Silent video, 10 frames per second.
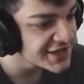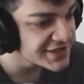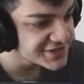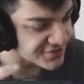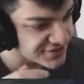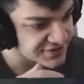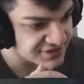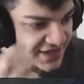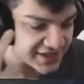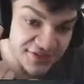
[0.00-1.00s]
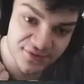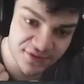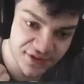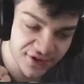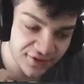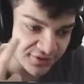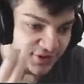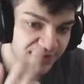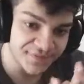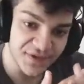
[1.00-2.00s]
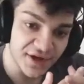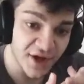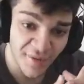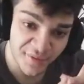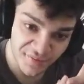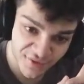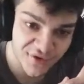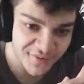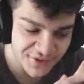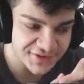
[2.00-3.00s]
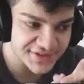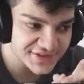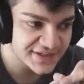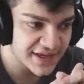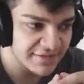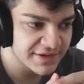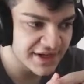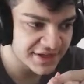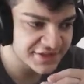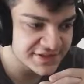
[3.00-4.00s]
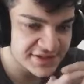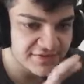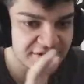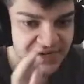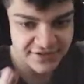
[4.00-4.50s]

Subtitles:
So it's going to take you, you know, a couple more multis to get Magelda instead of getting her